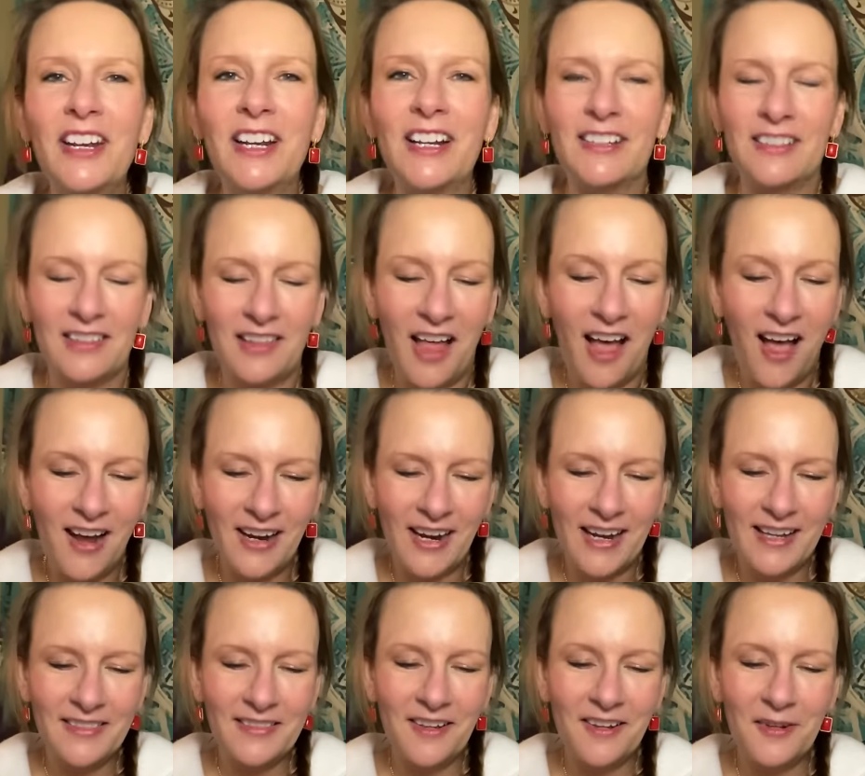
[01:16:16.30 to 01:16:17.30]
o'clock.
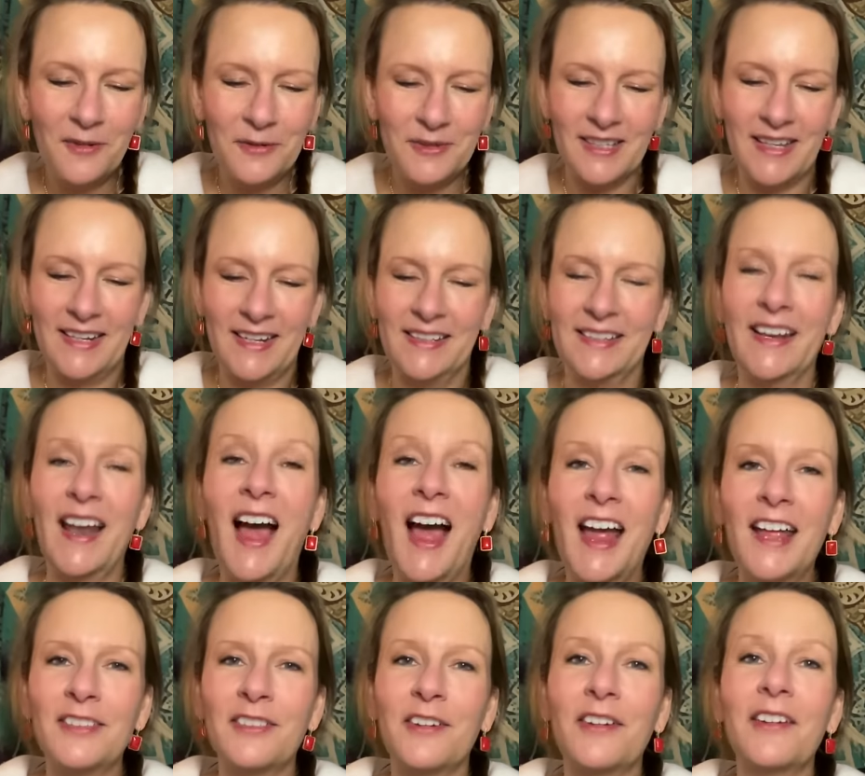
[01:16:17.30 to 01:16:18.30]
I thought it was like
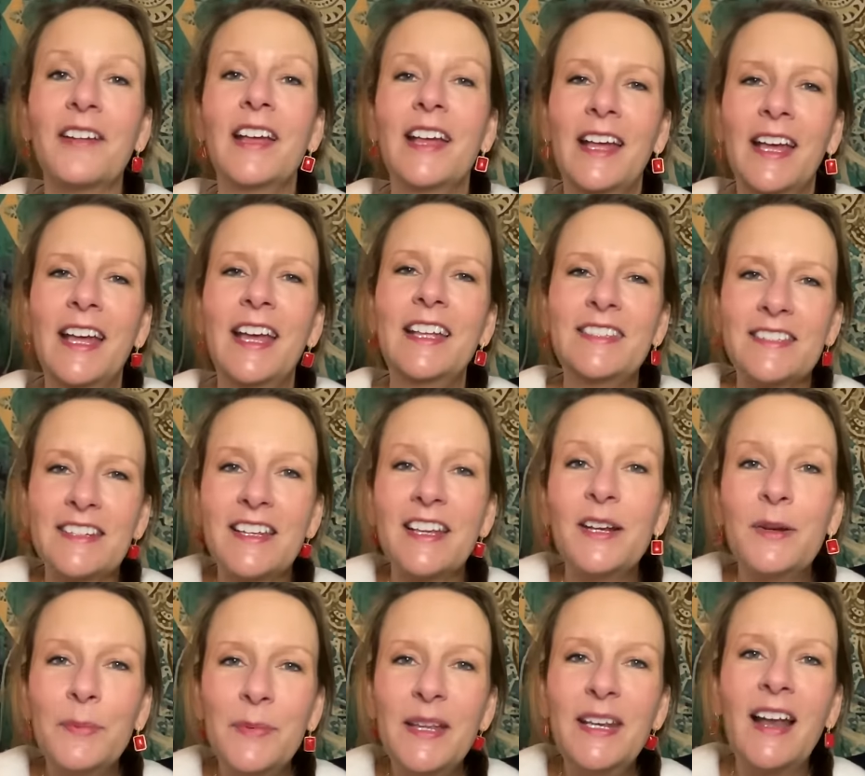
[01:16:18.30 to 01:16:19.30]
9:30. It's going
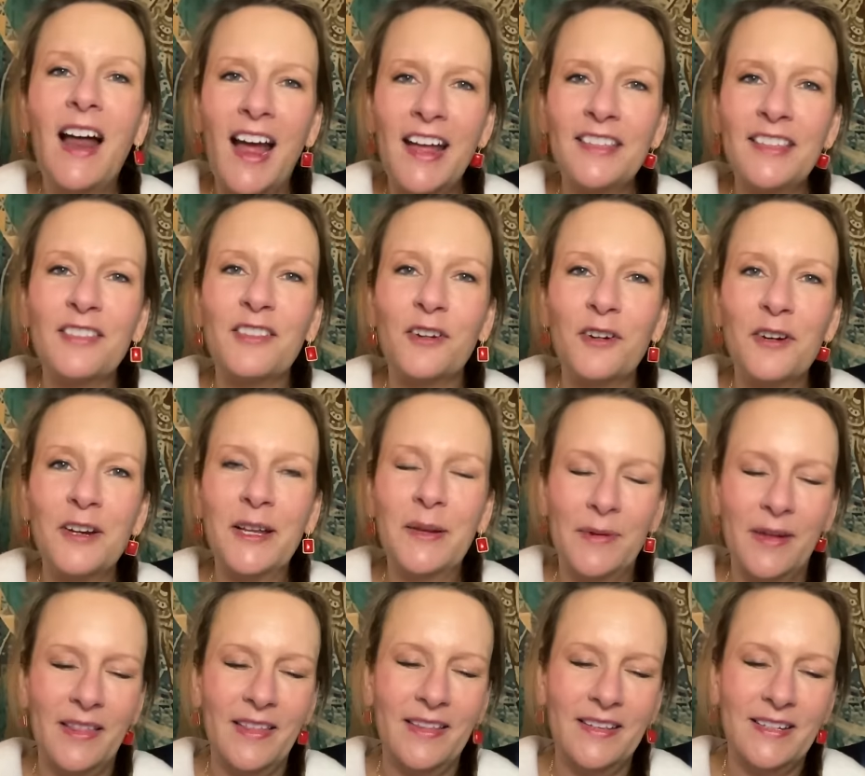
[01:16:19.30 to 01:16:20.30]
to be 9:30
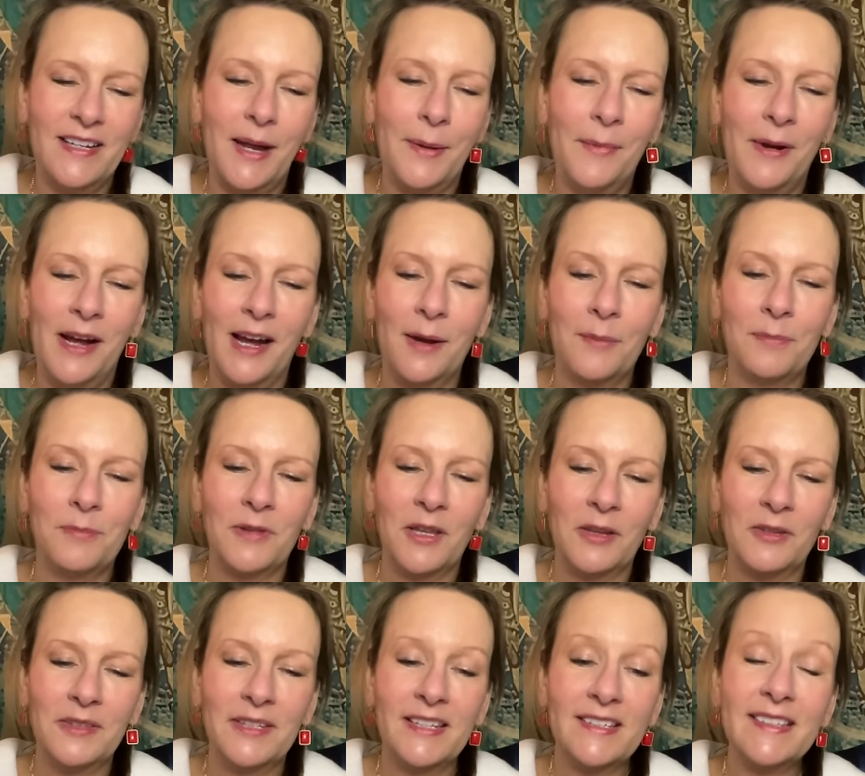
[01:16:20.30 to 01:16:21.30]
by the time I
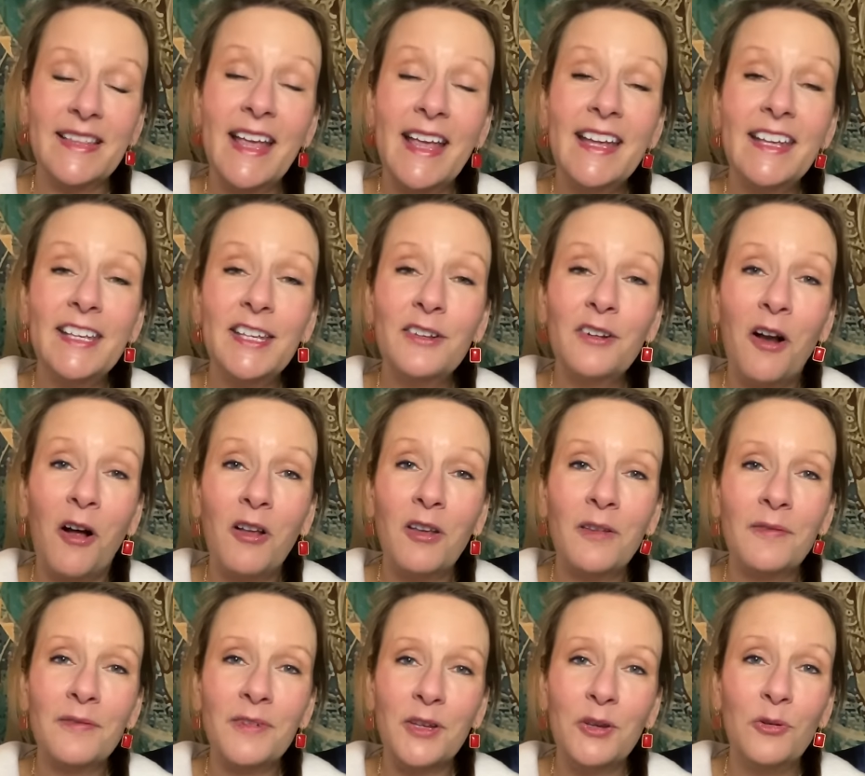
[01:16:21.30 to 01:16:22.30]
upload this. Thank you to all
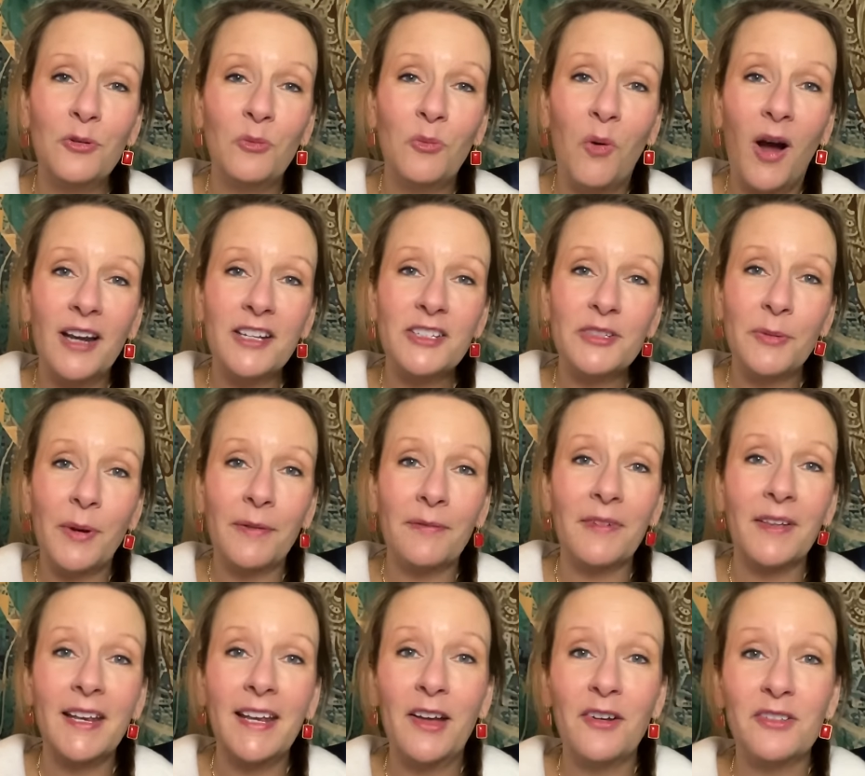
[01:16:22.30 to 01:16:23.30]
of you who watch my
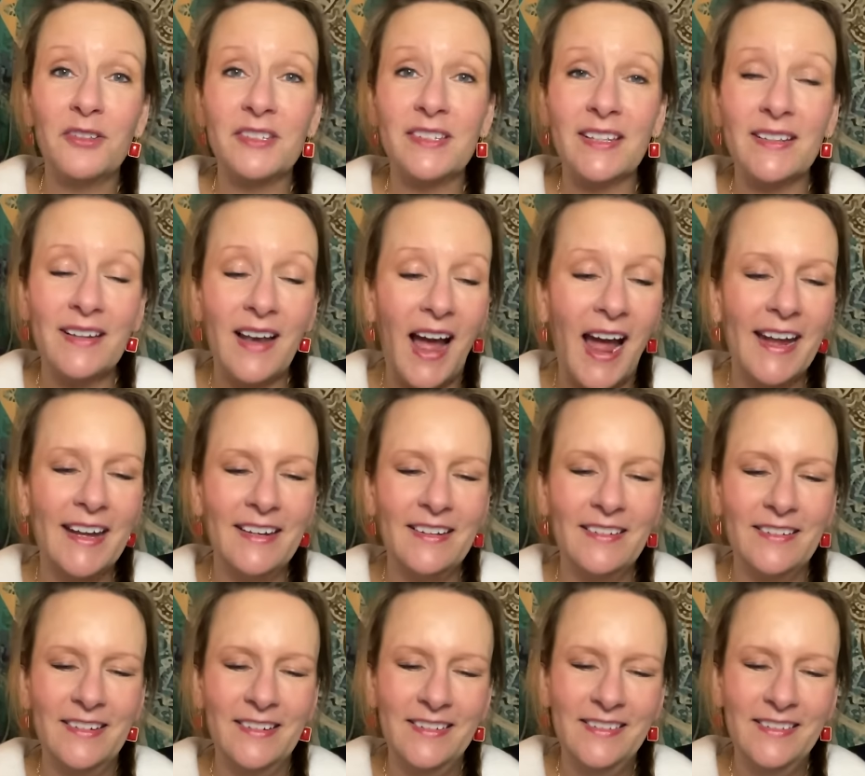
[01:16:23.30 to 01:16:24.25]
videos at night.